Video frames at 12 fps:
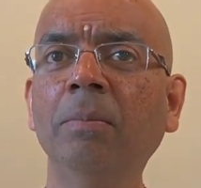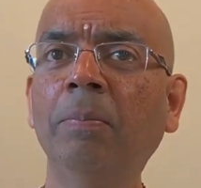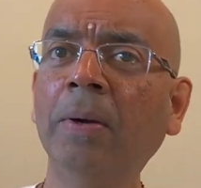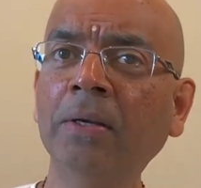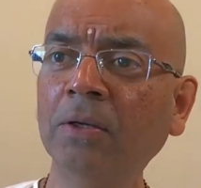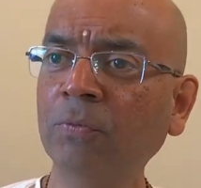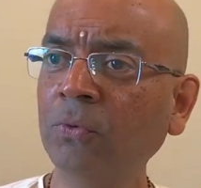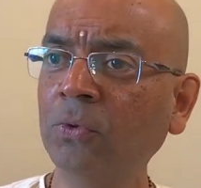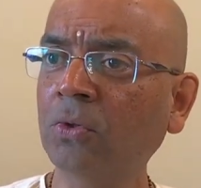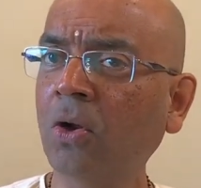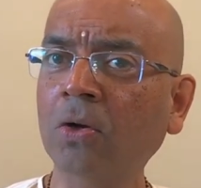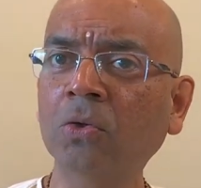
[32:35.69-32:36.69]
But if you
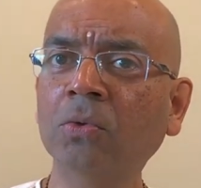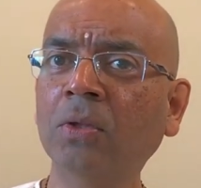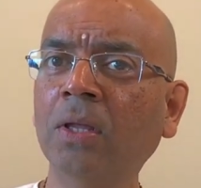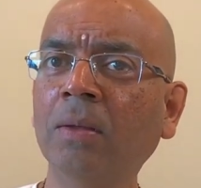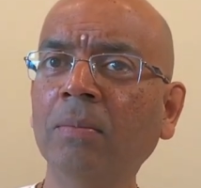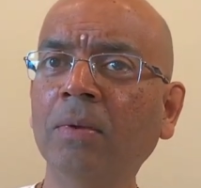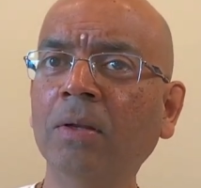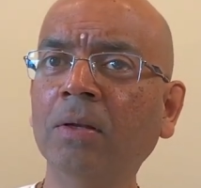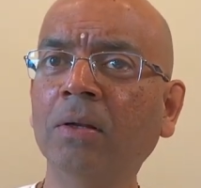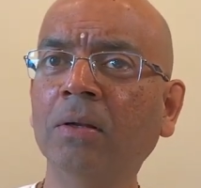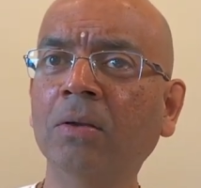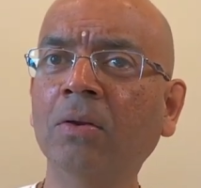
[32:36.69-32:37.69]
talk to them,
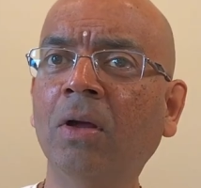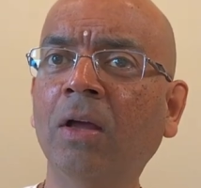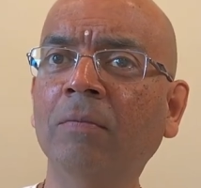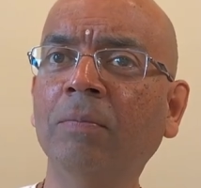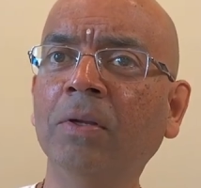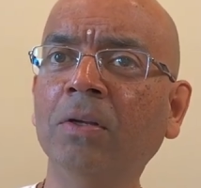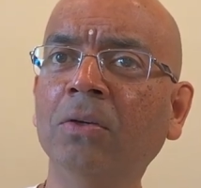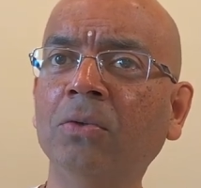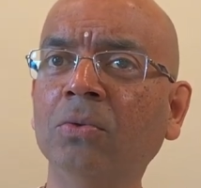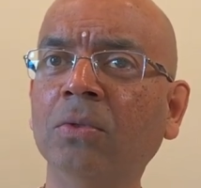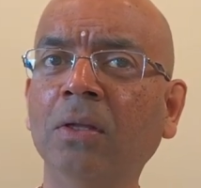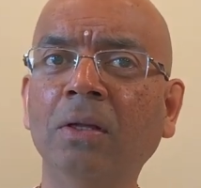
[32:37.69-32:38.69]
and you know, I've been
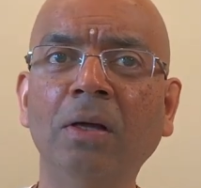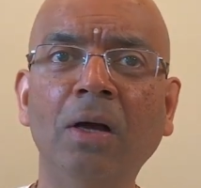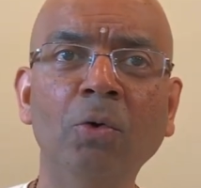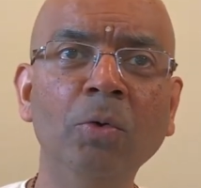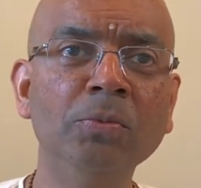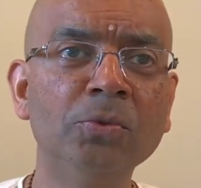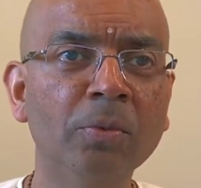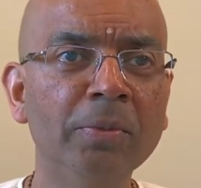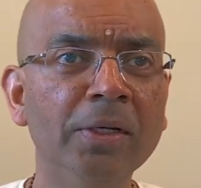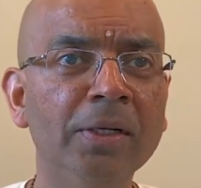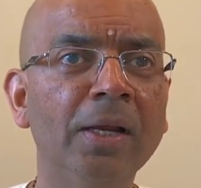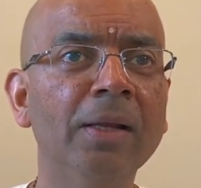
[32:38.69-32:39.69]
into their home so
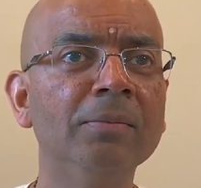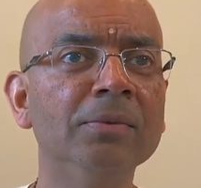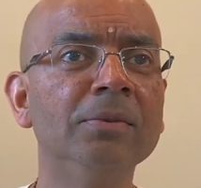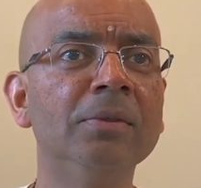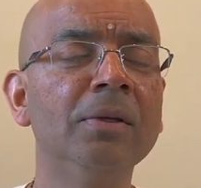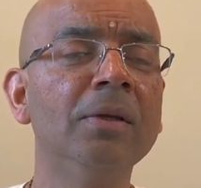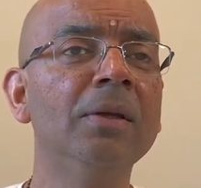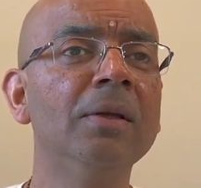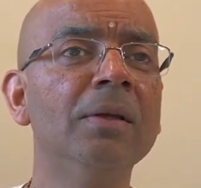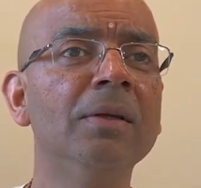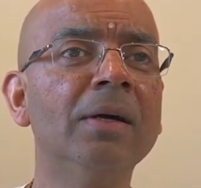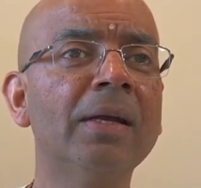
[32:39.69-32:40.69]
many times,
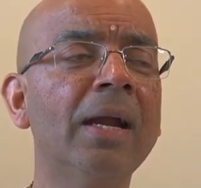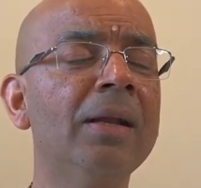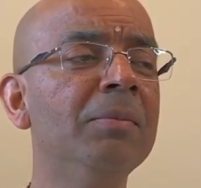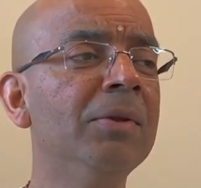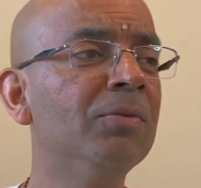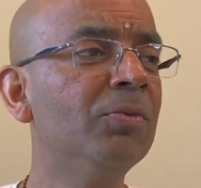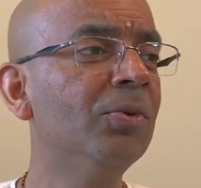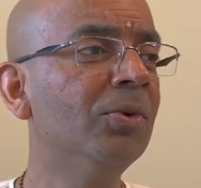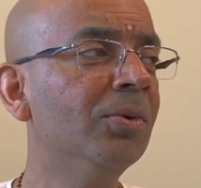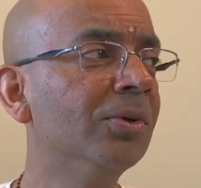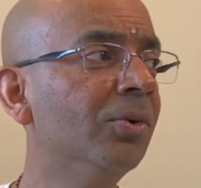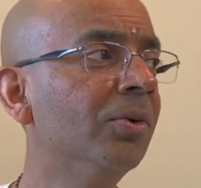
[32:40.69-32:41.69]
academy food,
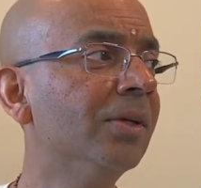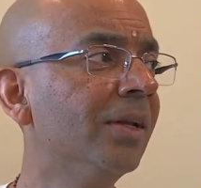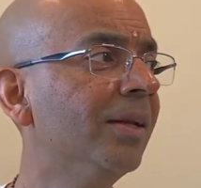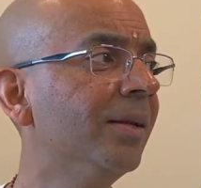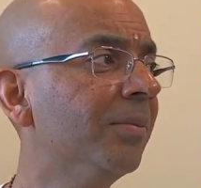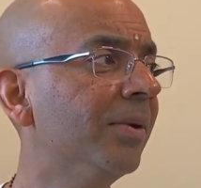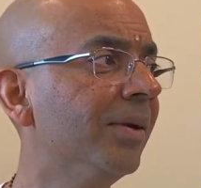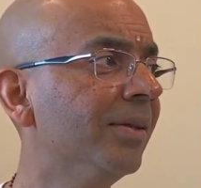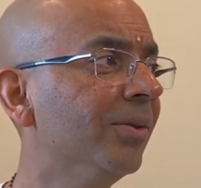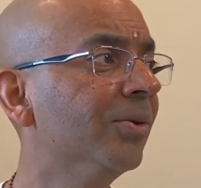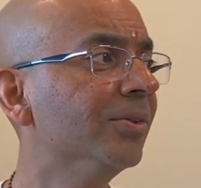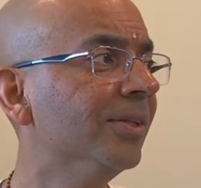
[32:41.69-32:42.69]
don't tell anybody
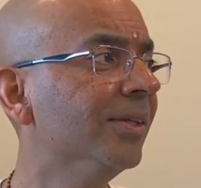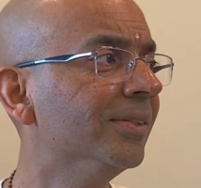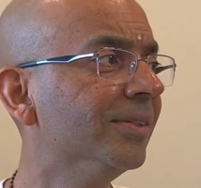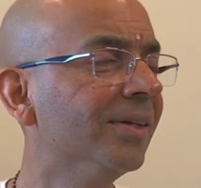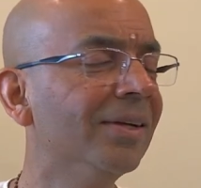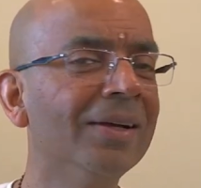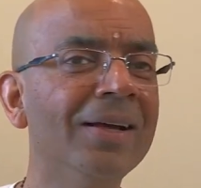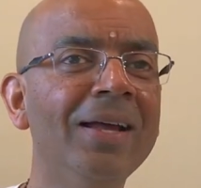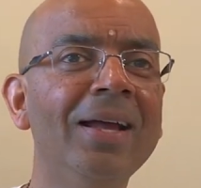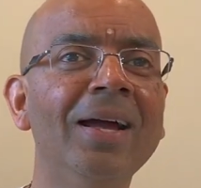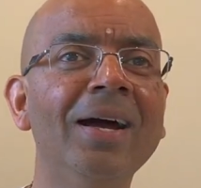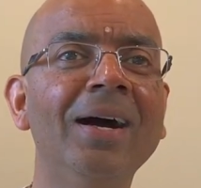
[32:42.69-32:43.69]
those days.
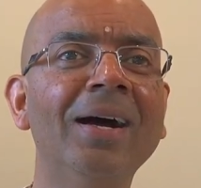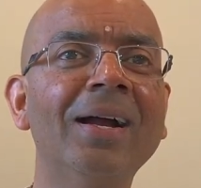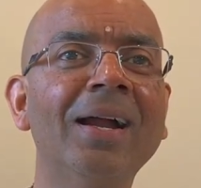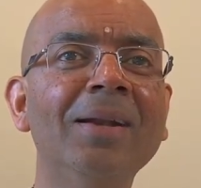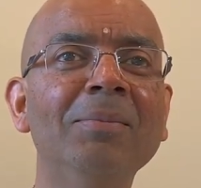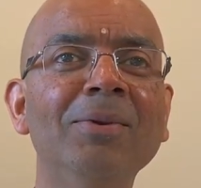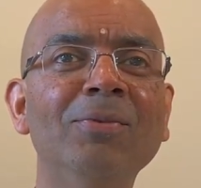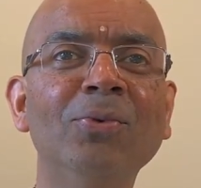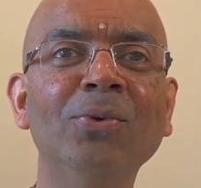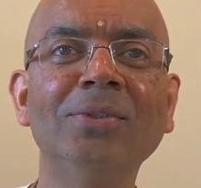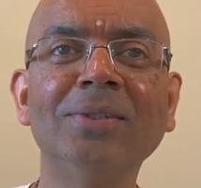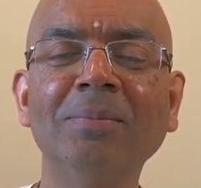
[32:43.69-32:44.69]
Academy
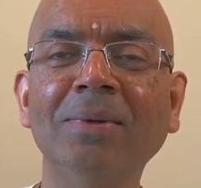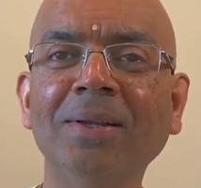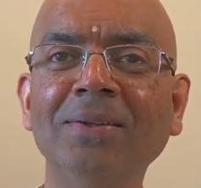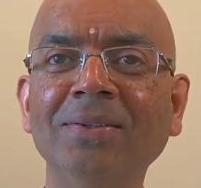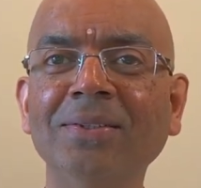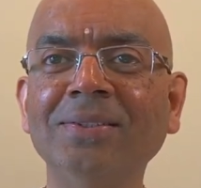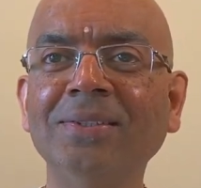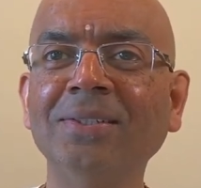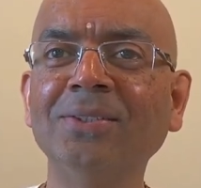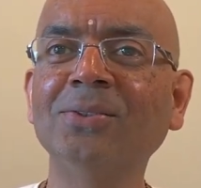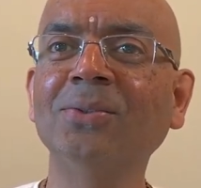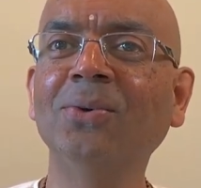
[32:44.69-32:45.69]
food, sometimes this thing
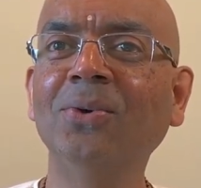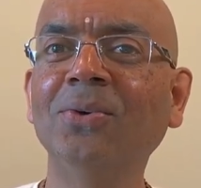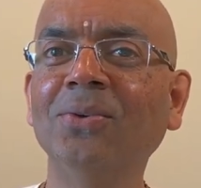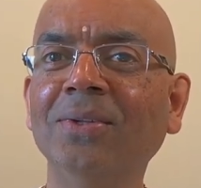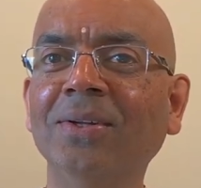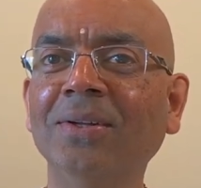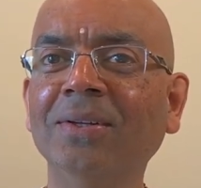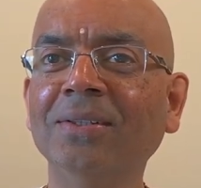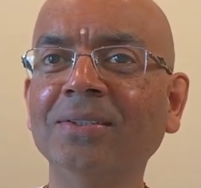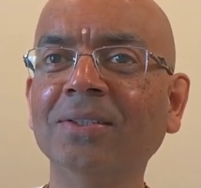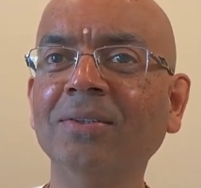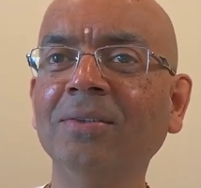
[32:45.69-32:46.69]
is to go to the
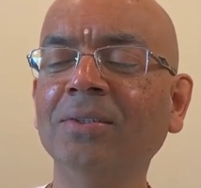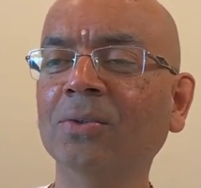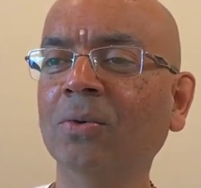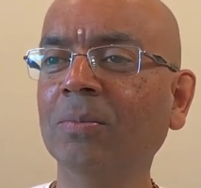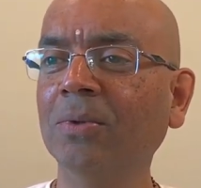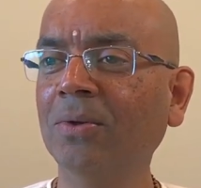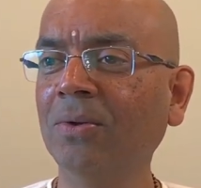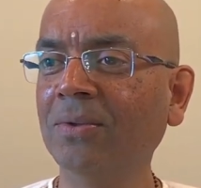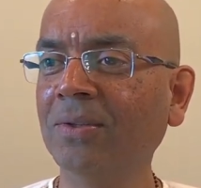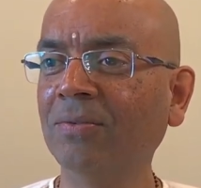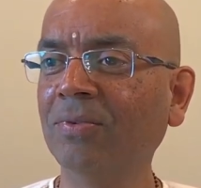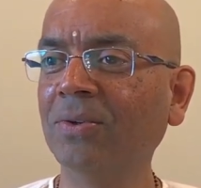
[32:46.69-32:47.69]
servant's home, you know,
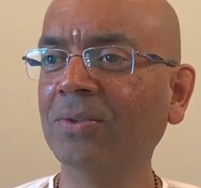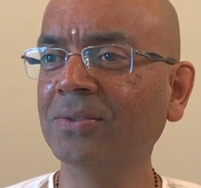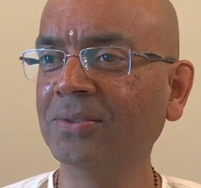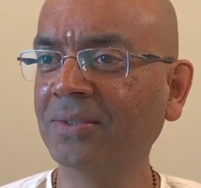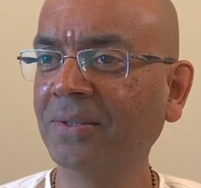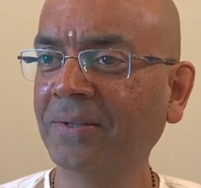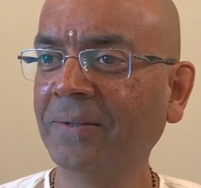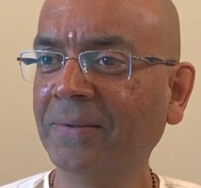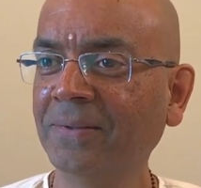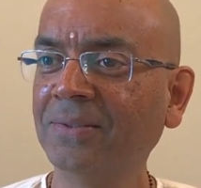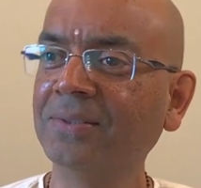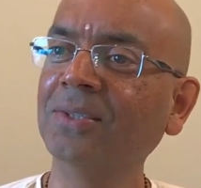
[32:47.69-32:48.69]
the fellows.
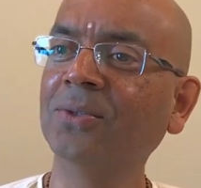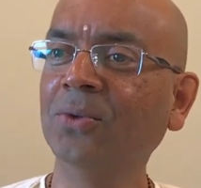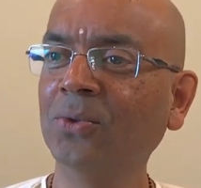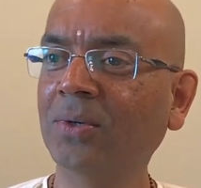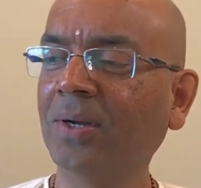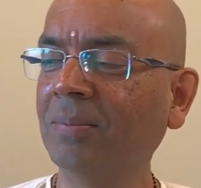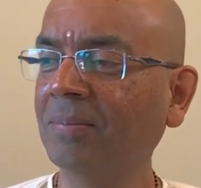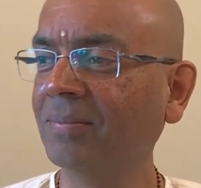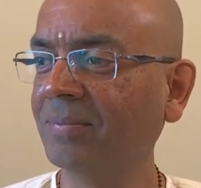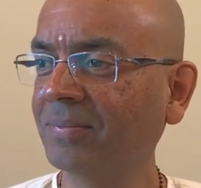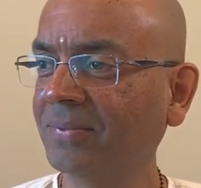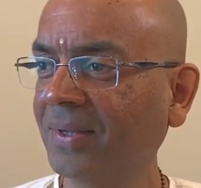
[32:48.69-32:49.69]
They say, no, you
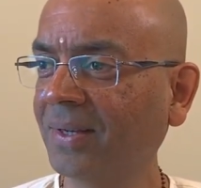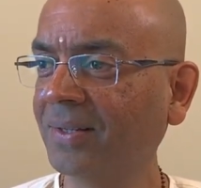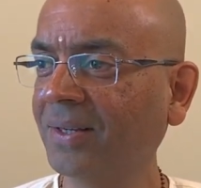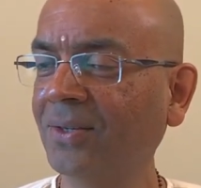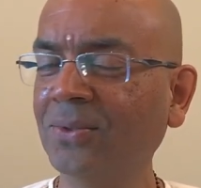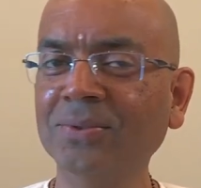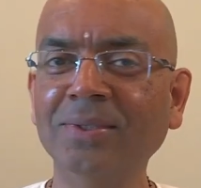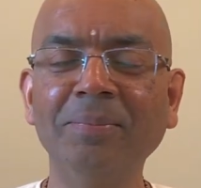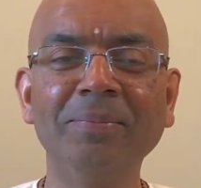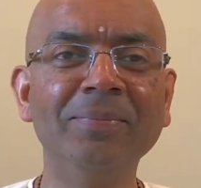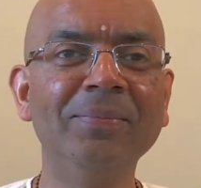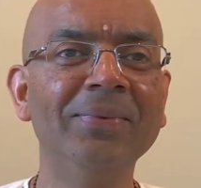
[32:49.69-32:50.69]
come, I'll get you
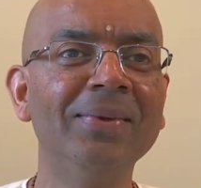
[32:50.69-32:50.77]
some.